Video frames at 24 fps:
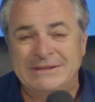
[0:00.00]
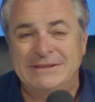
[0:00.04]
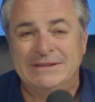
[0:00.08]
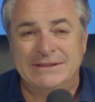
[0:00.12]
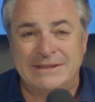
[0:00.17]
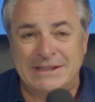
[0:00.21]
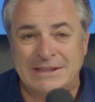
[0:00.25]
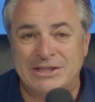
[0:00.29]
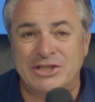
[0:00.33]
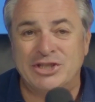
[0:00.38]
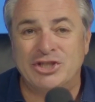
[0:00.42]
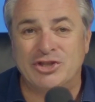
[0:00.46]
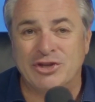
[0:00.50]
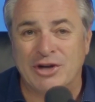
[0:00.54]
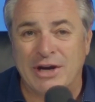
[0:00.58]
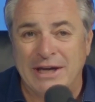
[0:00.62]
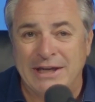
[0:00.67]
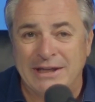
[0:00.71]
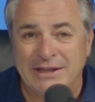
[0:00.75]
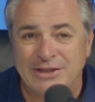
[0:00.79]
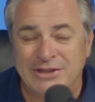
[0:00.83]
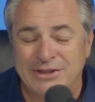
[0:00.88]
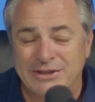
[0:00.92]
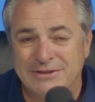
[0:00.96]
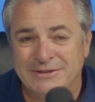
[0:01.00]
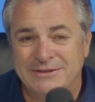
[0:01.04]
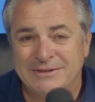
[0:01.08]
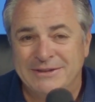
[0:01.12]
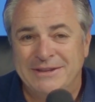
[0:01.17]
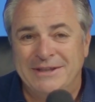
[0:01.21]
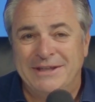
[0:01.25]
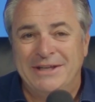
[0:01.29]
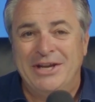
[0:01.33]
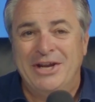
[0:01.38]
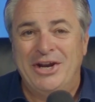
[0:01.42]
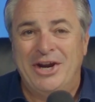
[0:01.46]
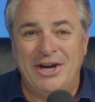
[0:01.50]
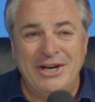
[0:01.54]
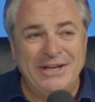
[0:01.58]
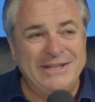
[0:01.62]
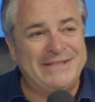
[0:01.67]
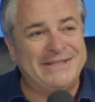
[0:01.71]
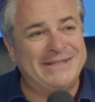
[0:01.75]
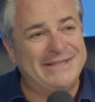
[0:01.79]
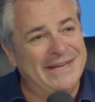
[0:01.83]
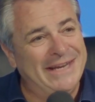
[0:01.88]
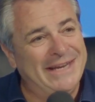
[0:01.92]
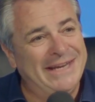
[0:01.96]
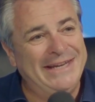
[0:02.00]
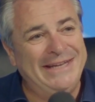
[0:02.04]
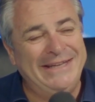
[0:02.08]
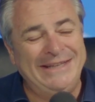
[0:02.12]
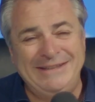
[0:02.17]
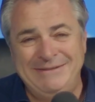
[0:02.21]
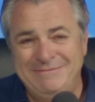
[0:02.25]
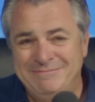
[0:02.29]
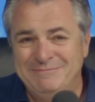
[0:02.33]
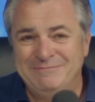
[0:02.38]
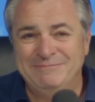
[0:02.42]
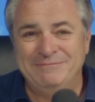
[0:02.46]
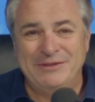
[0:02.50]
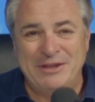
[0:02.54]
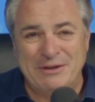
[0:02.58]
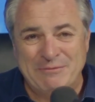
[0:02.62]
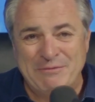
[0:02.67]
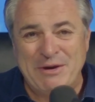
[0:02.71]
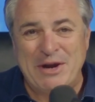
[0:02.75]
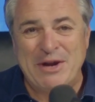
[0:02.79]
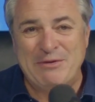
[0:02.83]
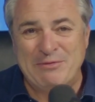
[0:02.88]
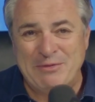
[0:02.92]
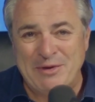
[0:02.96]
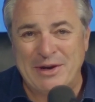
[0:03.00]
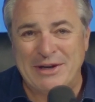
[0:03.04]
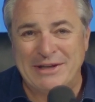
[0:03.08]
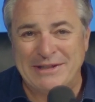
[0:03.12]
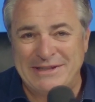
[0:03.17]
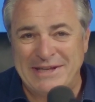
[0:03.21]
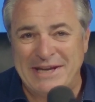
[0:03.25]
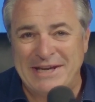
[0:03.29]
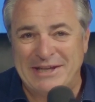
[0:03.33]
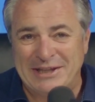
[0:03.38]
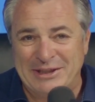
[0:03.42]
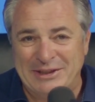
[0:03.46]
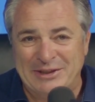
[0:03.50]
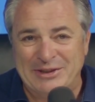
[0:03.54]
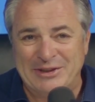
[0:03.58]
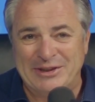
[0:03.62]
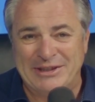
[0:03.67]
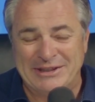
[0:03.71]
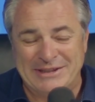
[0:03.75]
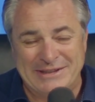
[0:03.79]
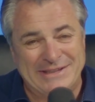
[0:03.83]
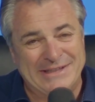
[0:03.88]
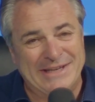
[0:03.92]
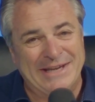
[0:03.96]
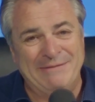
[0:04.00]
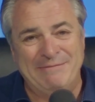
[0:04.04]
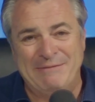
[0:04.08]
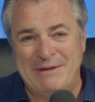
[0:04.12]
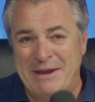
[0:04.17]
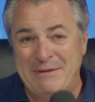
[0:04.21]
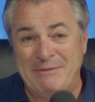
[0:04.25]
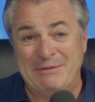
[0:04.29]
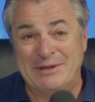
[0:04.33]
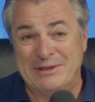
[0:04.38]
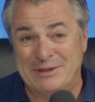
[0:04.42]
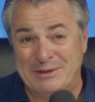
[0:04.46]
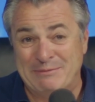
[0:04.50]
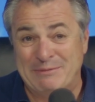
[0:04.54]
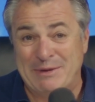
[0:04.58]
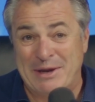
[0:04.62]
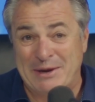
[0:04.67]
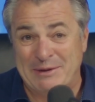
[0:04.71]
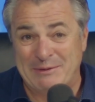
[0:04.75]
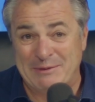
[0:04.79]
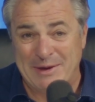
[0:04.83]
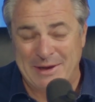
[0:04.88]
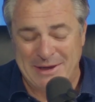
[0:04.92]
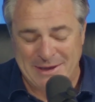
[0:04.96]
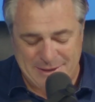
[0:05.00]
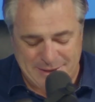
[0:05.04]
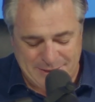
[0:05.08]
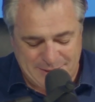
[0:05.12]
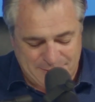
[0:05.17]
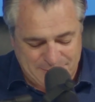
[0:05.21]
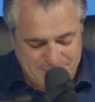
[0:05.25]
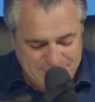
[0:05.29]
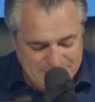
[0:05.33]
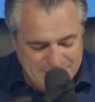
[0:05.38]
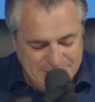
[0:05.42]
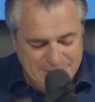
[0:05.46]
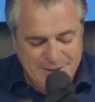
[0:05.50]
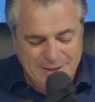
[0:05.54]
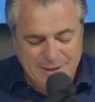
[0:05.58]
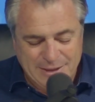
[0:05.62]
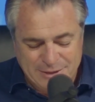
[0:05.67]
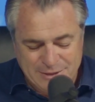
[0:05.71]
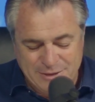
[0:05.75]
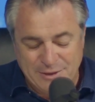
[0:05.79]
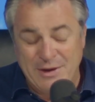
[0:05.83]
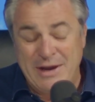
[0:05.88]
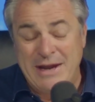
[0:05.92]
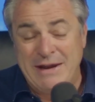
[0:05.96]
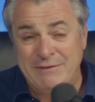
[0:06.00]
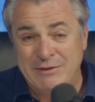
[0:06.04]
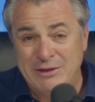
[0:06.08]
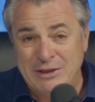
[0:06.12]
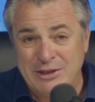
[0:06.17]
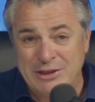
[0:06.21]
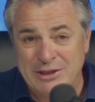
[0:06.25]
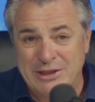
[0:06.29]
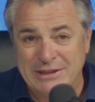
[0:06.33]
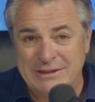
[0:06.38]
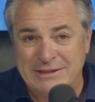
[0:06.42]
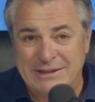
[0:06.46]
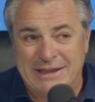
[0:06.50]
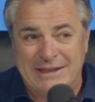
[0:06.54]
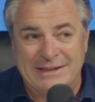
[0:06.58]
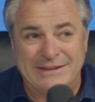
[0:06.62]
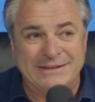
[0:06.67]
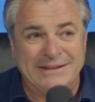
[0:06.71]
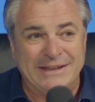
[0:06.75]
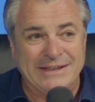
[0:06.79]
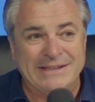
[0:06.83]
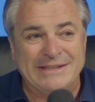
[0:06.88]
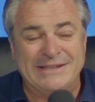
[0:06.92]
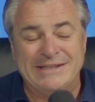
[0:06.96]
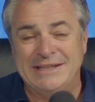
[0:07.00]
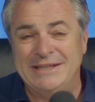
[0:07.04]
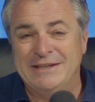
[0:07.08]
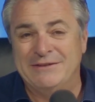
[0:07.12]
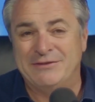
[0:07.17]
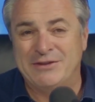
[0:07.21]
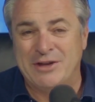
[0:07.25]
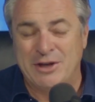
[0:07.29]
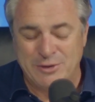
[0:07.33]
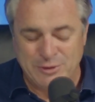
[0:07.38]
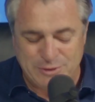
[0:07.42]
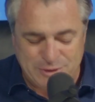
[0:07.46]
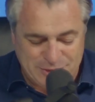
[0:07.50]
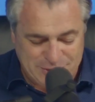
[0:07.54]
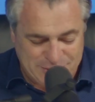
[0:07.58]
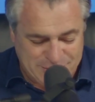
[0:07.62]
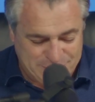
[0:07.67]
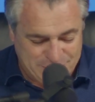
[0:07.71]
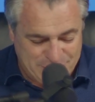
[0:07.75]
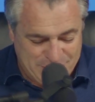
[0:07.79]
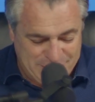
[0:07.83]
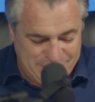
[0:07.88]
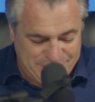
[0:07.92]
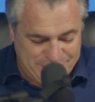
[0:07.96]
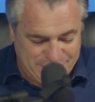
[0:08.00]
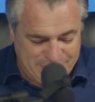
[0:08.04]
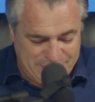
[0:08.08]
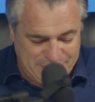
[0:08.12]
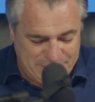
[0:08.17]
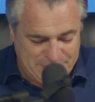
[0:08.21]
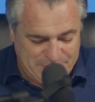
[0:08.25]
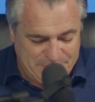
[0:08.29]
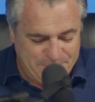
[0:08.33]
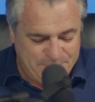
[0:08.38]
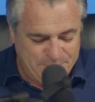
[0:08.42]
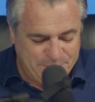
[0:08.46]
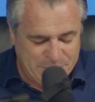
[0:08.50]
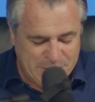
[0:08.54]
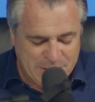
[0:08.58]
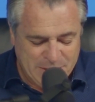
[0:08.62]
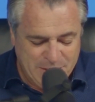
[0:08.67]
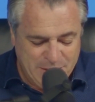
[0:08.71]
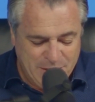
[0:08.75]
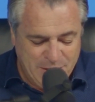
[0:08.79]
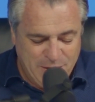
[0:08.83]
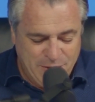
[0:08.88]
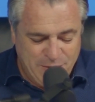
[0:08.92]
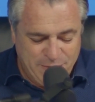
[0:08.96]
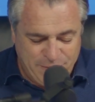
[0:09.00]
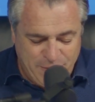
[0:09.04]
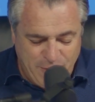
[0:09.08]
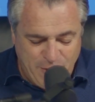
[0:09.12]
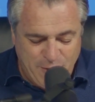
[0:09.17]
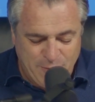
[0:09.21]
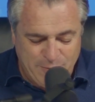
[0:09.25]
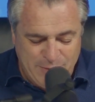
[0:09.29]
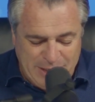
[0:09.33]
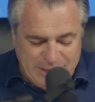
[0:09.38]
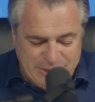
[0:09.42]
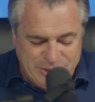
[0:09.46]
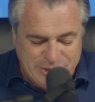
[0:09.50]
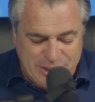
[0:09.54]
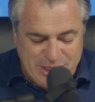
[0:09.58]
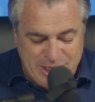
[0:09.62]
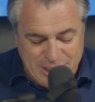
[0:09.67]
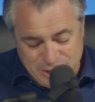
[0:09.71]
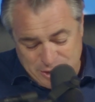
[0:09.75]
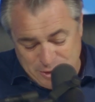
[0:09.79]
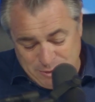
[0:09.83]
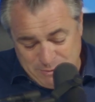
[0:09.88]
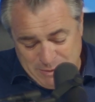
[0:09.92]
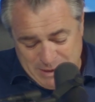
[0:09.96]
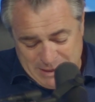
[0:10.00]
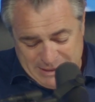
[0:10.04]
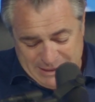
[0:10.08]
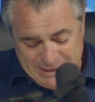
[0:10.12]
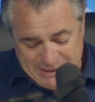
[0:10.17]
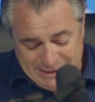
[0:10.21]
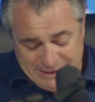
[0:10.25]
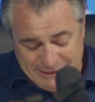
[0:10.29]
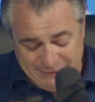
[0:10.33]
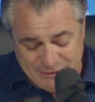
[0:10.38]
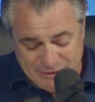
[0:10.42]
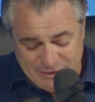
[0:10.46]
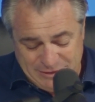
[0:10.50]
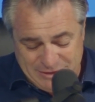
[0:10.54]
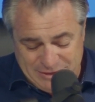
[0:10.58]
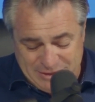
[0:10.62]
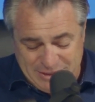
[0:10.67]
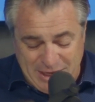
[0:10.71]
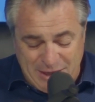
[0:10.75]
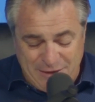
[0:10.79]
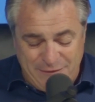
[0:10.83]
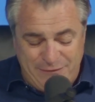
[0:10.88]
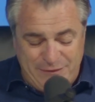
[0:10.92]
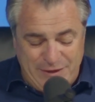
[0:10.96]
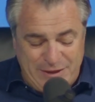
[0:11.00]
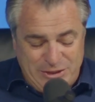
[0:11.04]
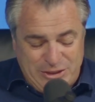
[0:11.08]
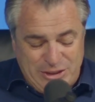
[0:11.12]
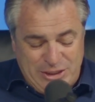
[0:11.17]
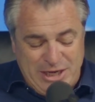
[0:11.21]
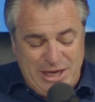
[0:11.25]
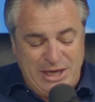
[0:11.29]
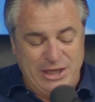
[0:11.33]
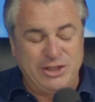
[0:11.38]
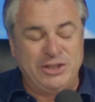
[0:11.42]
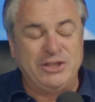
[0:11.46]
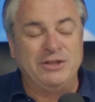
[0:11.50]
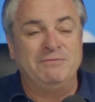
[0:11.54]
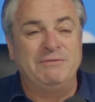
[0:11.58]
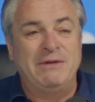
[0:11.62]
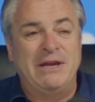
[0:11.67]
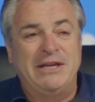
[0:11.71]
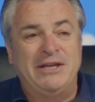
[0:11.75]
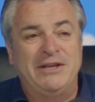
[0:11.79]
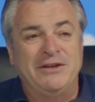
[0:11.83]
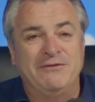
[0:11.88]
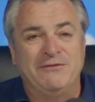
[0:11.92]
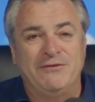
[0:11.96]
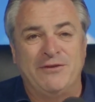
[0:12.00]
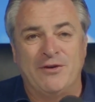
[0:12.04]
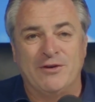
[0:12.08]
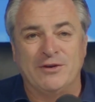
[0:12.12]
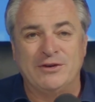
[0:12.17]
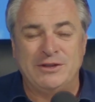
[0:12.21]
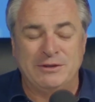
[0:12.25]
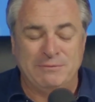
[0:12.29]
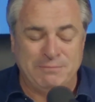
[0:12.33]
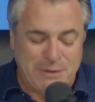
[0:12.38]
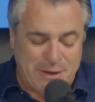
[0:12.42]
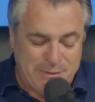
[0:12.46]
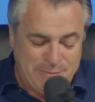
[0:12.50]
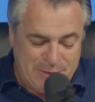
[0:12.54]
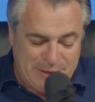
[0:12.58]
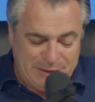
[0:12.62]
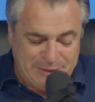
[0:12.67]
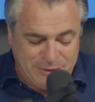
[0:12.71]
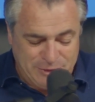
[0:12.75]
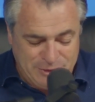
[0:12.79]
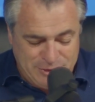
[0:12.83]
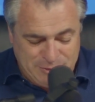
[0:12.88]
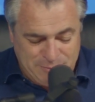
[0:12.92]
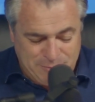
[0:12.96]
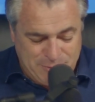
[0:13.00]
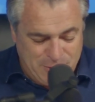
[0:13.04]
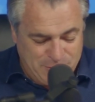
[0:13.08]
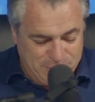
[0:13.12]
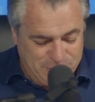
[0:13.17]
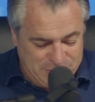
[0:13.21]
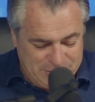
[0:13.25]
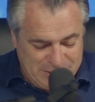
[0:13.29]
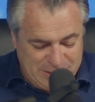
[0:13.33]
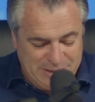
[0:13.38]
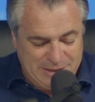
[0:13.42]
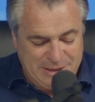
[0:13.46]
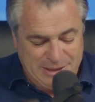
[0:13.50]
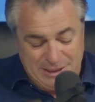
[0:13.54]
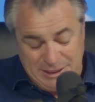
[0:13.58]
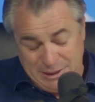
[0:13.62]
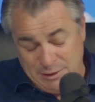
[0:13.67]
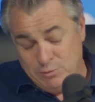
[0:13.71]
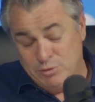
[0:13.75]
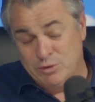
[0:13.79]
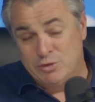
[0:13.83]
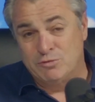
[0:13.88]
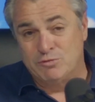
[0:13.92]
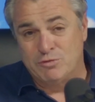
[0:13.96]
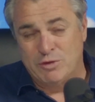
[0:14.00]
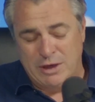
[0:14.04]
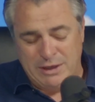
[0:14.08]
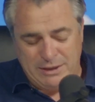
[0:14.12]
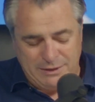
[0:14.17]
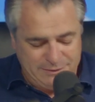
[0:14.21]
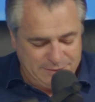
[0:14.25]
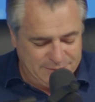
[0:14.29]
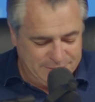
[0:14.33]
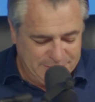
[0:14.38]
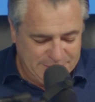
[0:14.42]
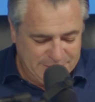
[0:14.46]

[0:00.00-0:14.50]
that's strange. I'd say you might want to take a look and say, maybe there's a better way to go. So have a look at that and see if coaching's right for you. Formal education will make you a living. Self-education will make you a fortune, my mentor Jim Rohn said, and he was right.